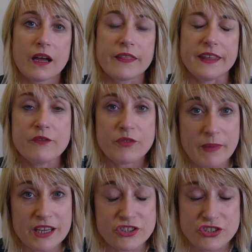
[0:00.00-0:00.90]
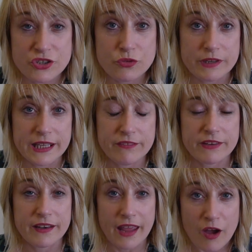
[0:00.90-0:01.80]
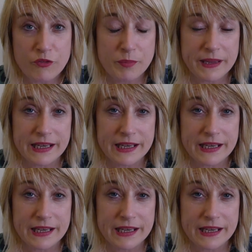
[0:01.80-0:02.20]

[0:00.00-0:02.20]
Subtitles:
The information children are given in alphabet